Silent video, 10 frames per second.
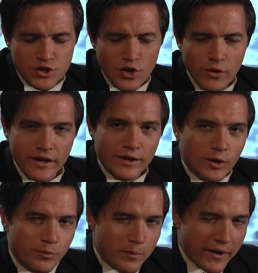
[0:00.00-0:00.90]
so
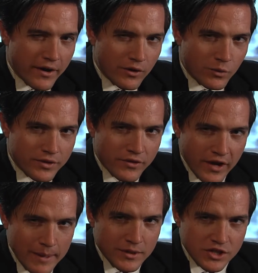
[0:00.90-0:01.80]
ill prepared with their
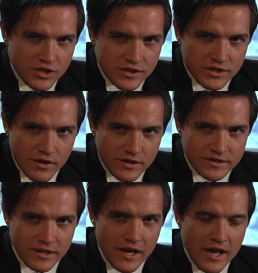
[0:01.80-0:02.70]
ammunition stocks
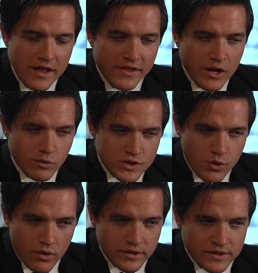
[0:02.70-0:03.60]
that they
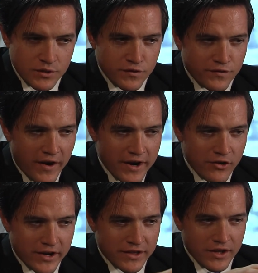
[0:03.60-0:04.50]
resorted to
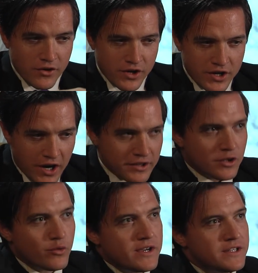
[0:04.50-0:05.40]
firing their
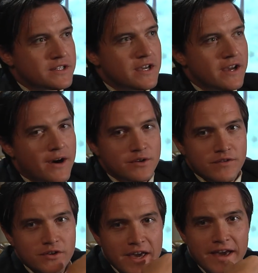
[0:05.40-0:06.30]
cutleries out of
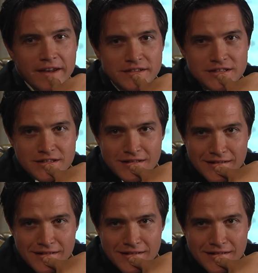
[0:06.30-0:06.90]
their cannons.